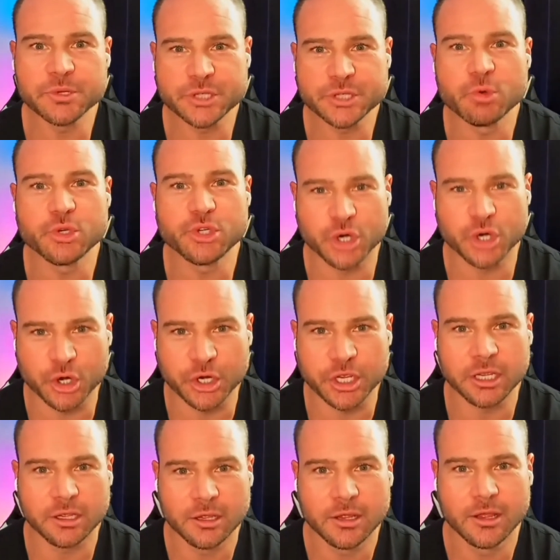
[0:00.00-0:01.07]
own journey
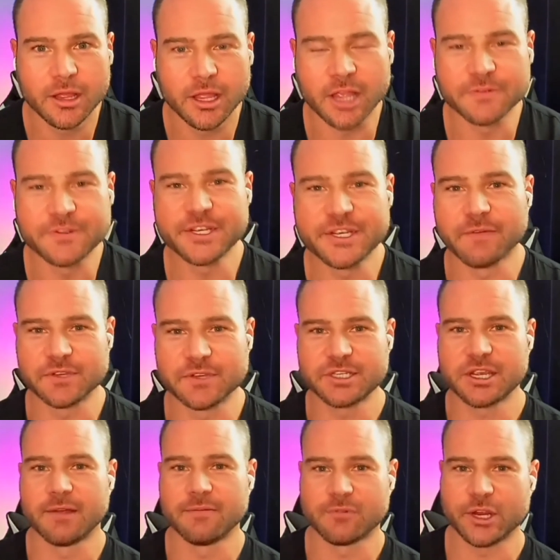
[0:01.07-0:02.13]
of
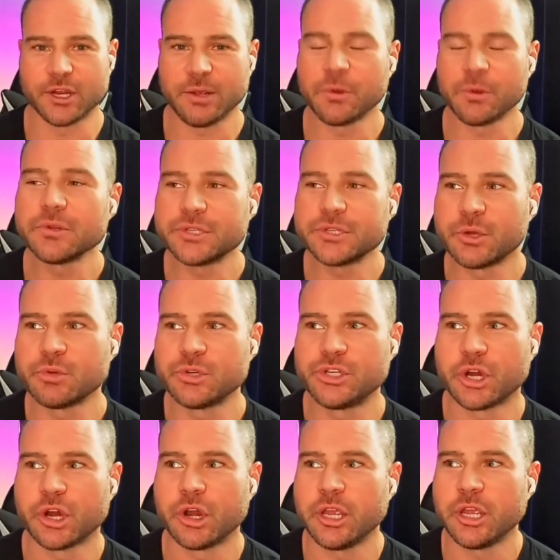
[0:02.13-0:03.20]
self-discovery. He went on his own
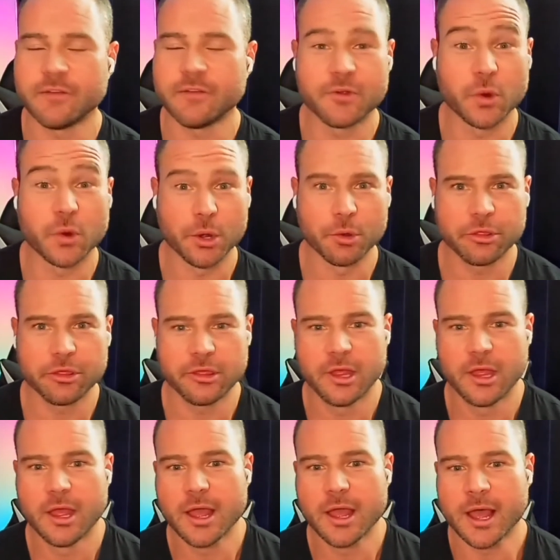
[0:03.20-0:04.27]
journey of growth.
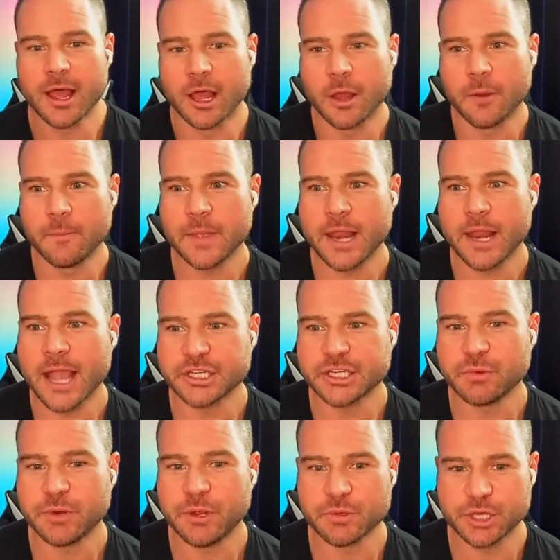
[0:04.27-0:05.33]
And
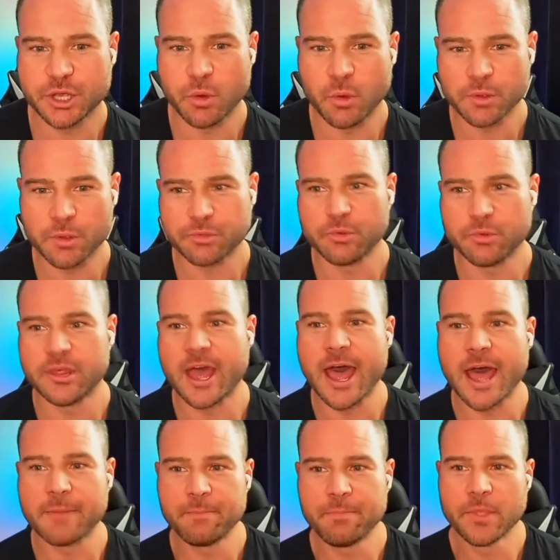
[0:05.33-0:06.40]
actually, when he was going through
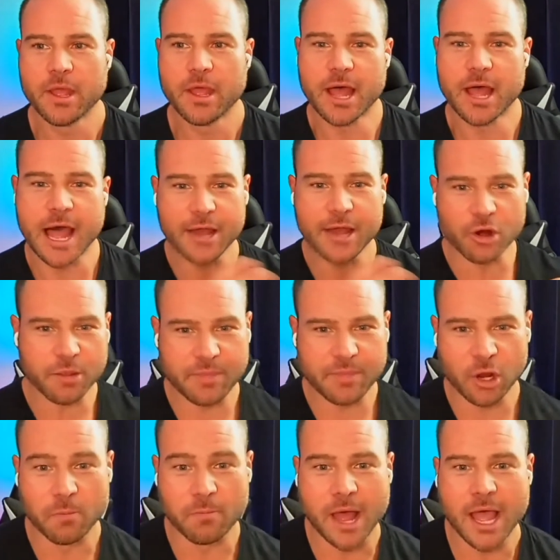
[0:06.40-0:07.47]
that, I had already been
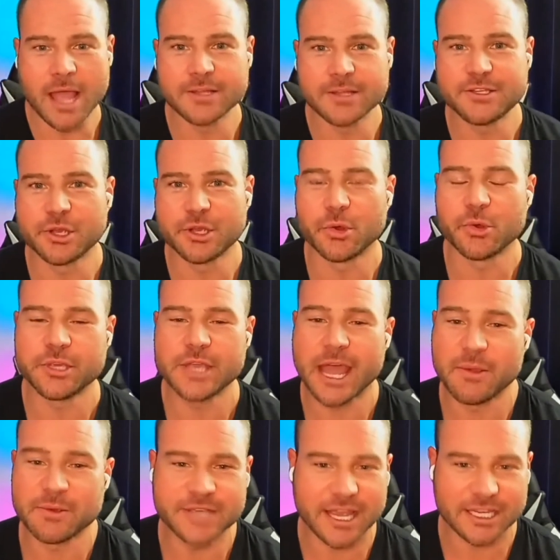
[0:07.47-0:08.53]
on mine. So yeah,
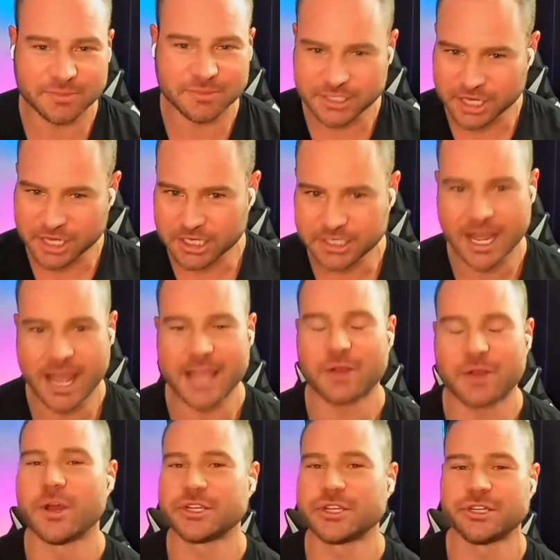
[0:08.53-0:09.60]
he was asking me a ton of diet
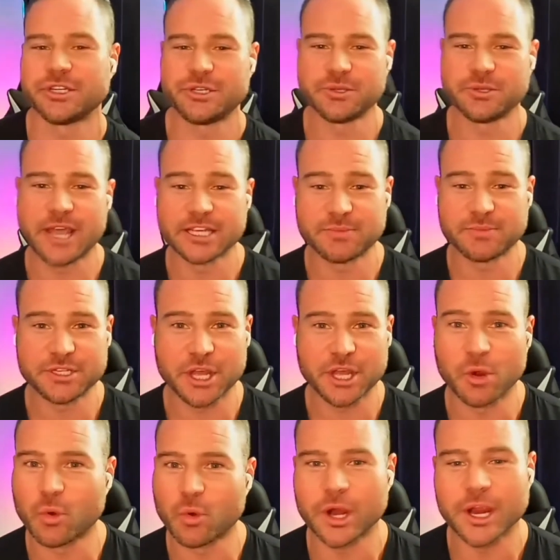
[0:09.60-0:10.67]
questions. He was asking me a ton
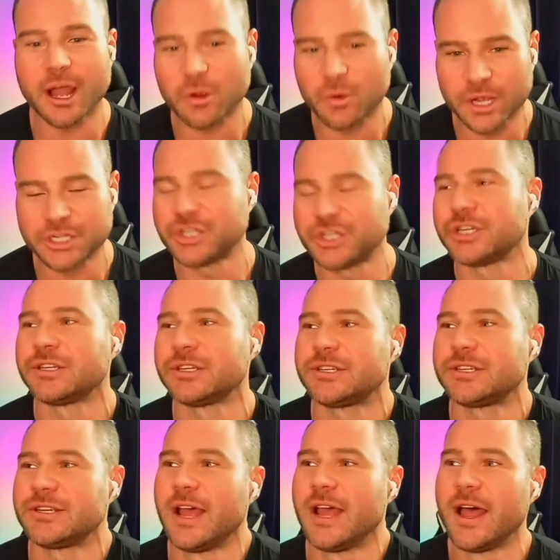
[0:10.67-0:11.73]
of workout
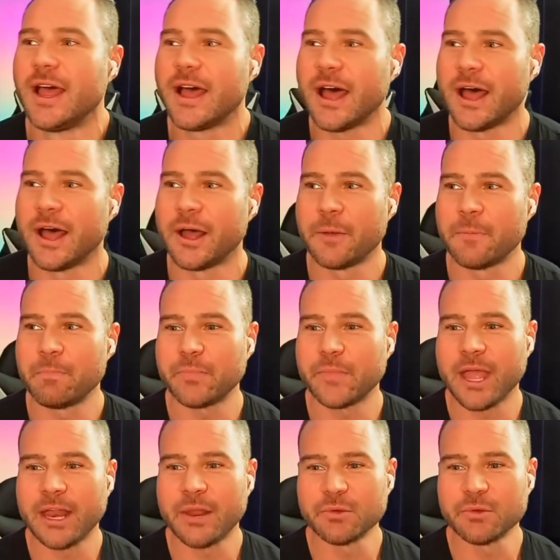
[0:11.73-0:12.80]
questions.
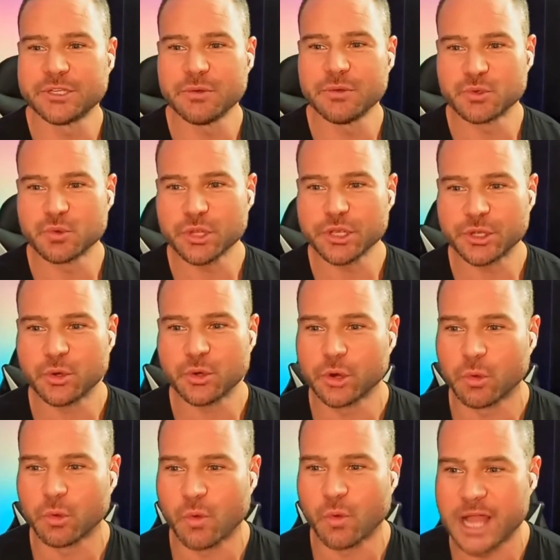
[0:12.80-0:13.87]
And it was really cool to
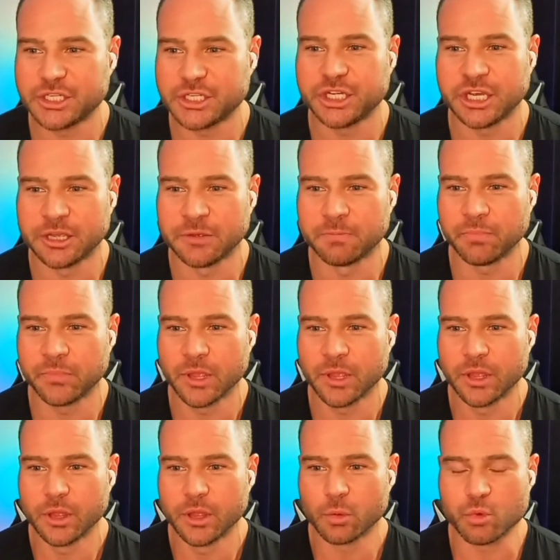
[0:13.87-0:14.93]
watch him
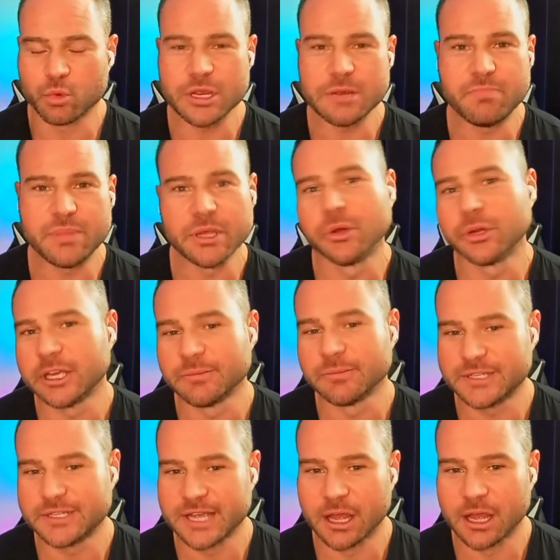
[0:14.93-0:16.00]
rebuild
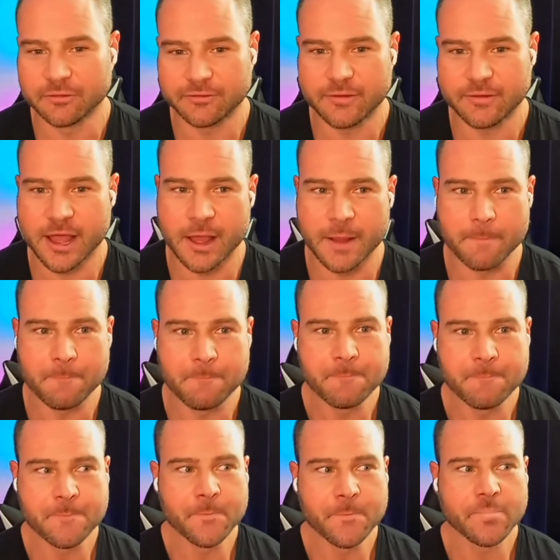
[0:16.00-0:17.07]
himself.
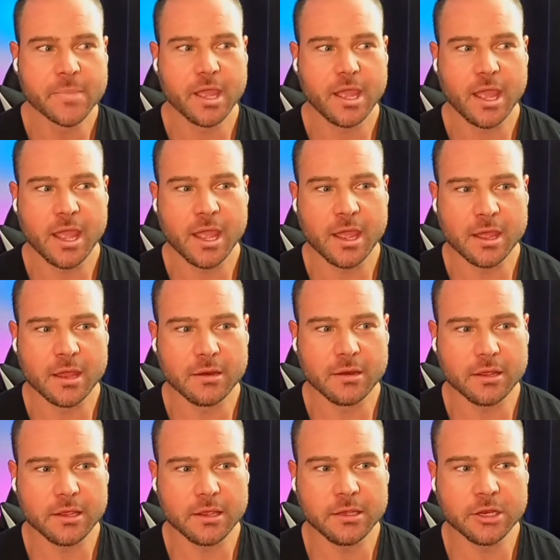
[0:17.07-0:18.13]
And
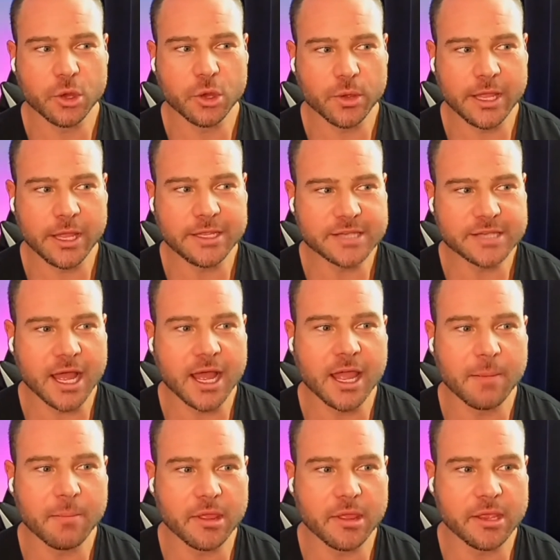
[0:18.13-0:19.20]

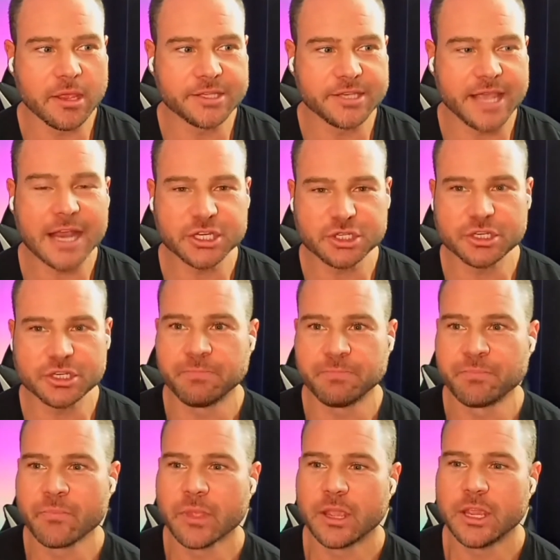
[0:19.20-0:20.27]
anytime, it's actually,
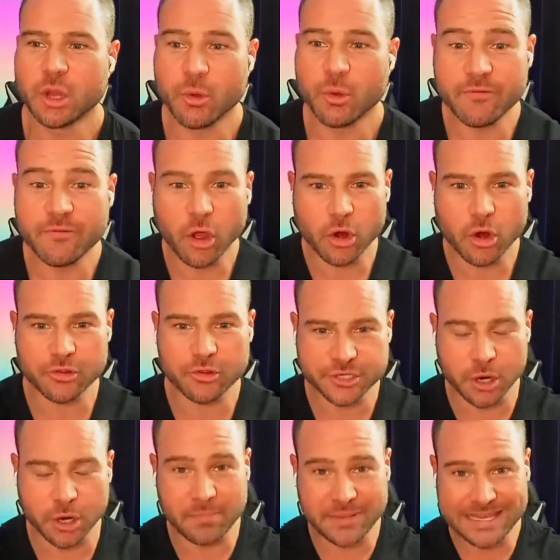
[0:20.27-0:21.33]
we've all heard the
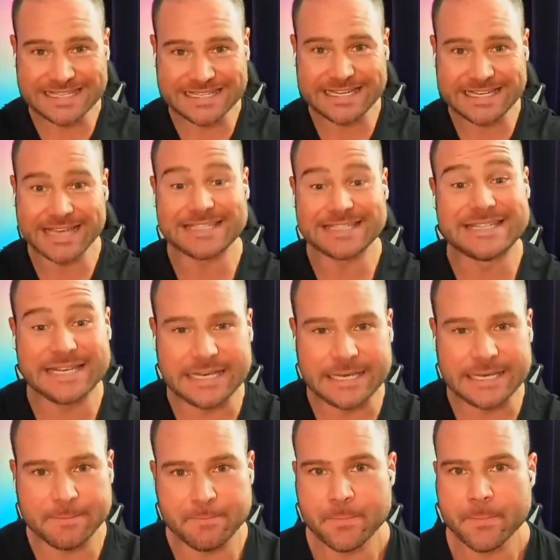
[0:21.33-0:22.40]
term PTSD,
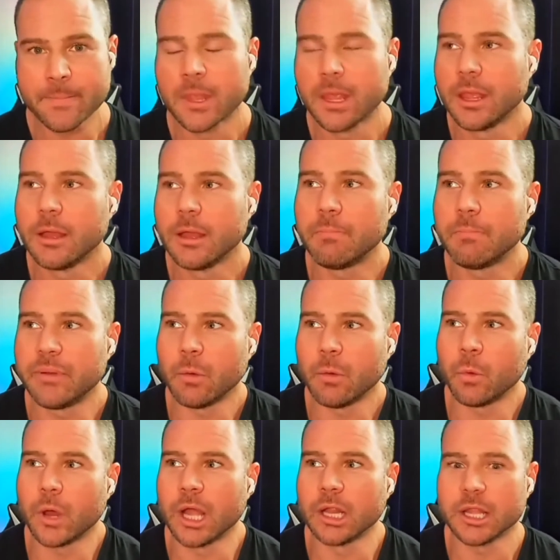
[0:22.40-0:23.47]
but
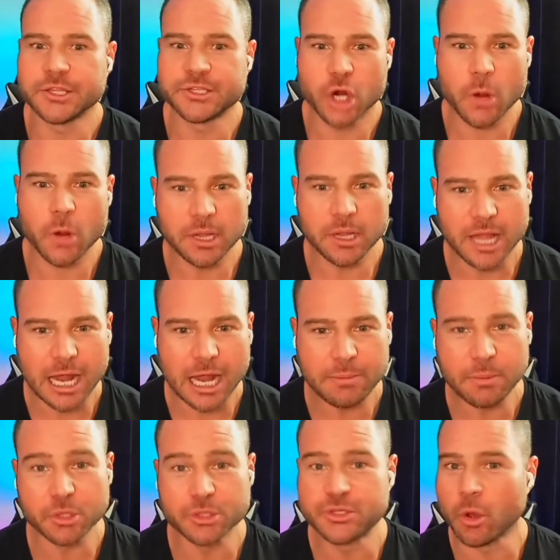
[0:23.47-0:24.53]
a term a lot of
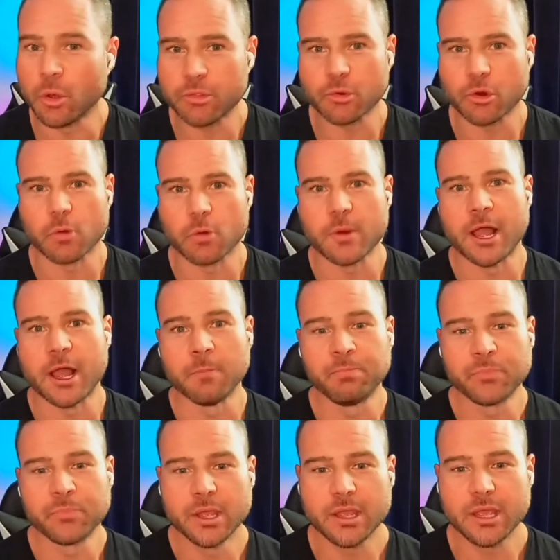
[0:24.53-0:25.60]
people don't throw around
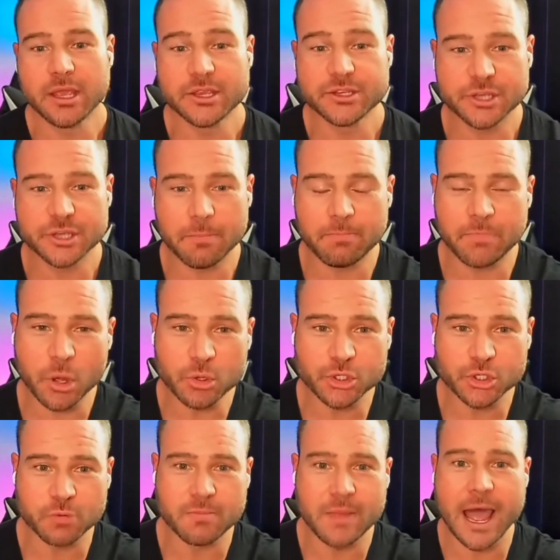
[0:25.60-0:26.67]
is
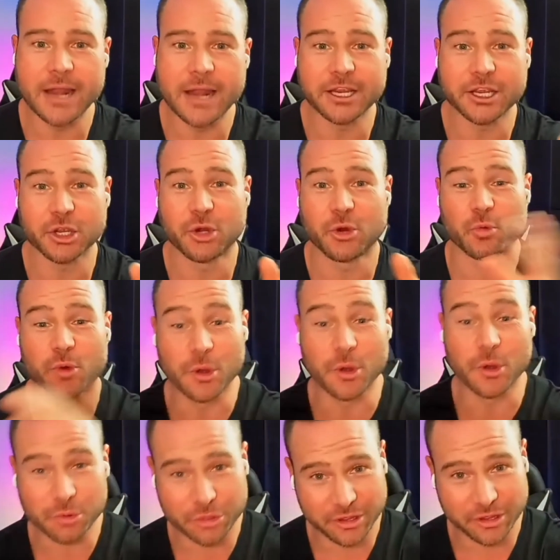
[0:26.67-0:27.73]
post-traumatic growth,